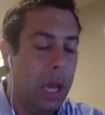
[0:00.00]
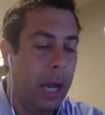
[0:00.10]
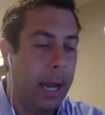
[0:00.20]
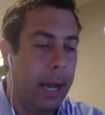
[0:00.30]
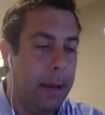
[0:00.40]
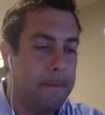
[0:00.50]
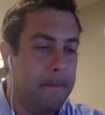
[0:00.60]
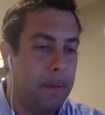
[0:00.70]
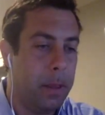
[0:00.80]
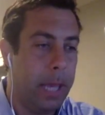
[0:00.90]

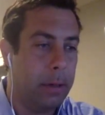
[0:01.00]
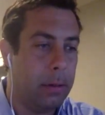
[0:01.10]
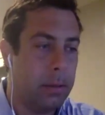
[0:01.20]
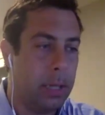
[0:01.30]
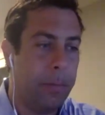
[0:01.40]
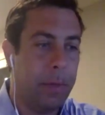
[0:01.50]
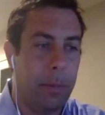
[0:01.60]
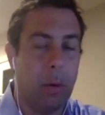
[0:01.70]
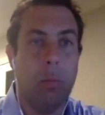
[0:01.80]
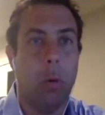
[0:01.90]
that some of them
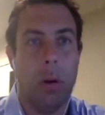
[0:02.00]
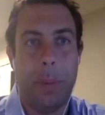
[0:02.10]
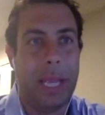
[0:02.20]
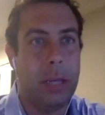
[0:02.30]
are more pay